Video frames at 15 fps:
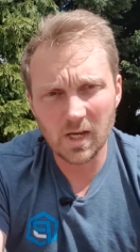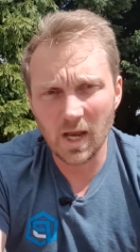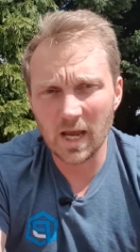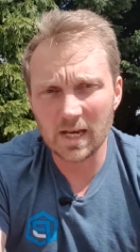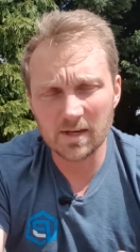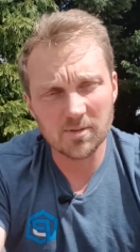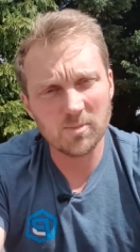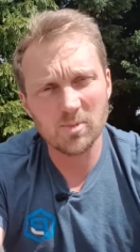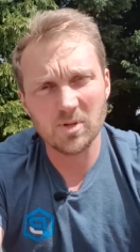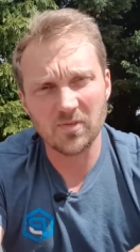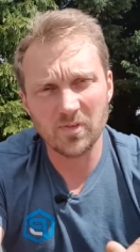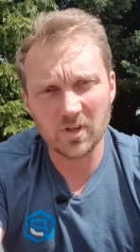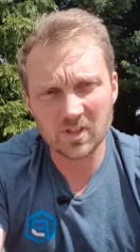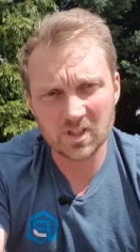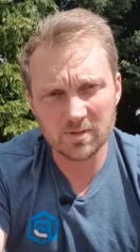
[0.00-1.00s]
And the
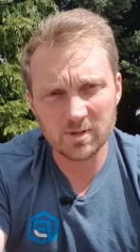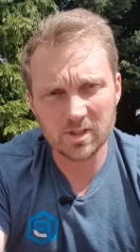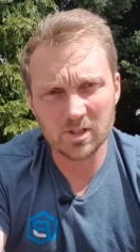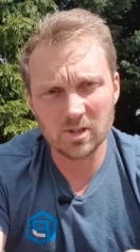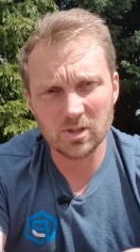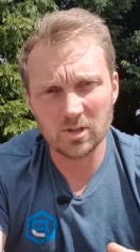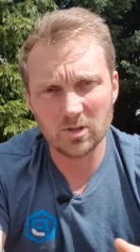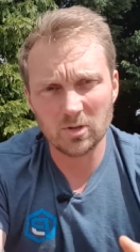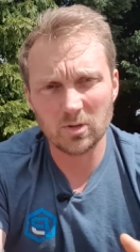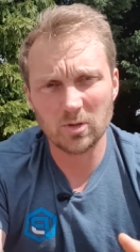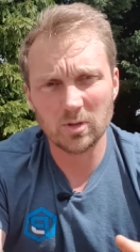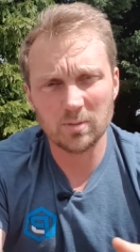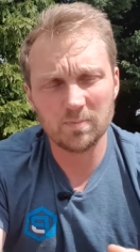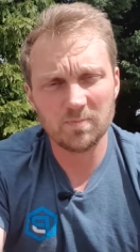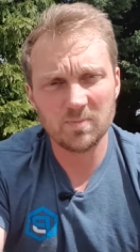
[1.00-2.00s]
first time you do
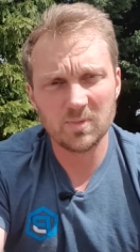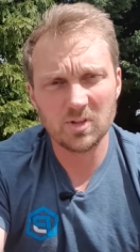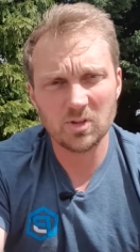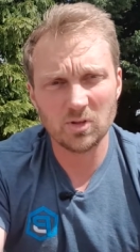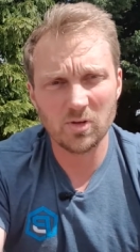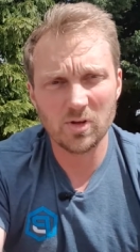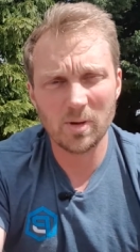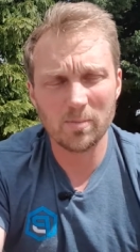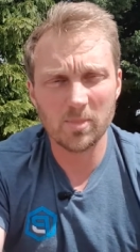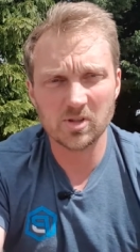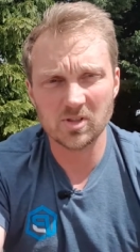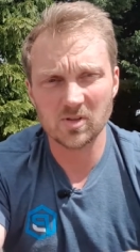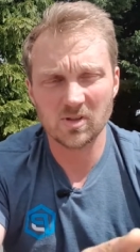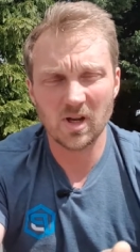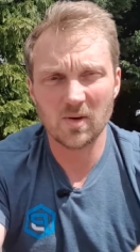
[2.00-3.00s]
your sort of numbers
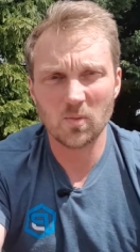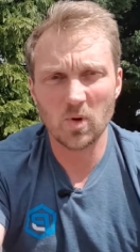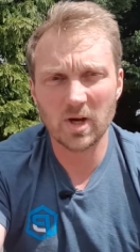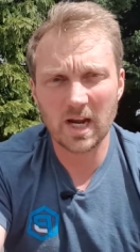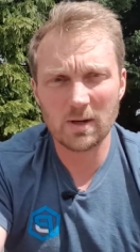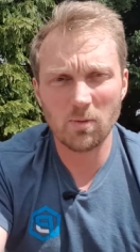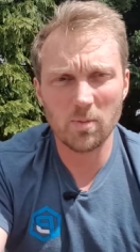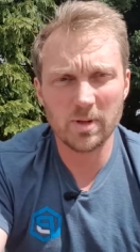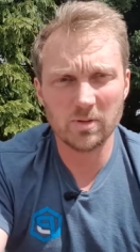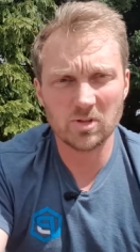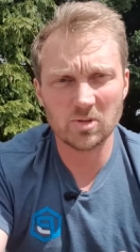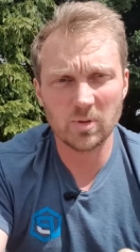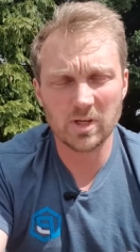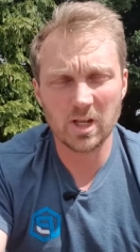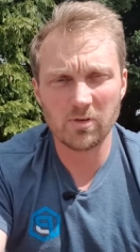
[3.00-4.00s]
and work out what meals
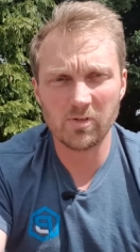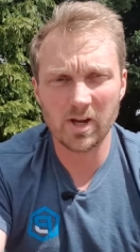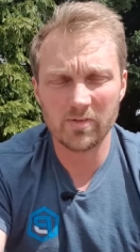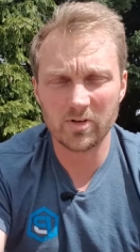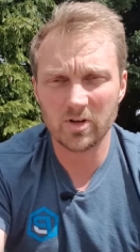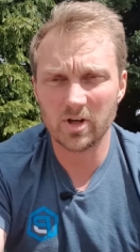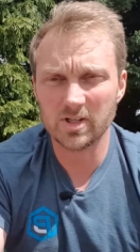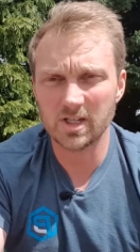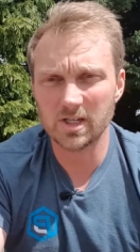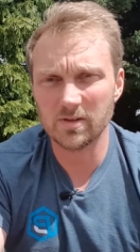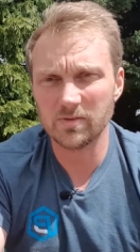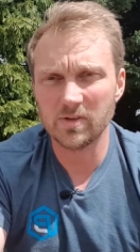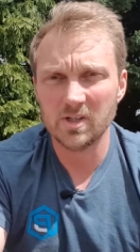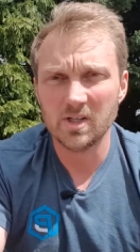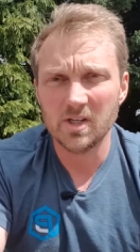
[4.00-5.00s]
are, where you don't really have an idea of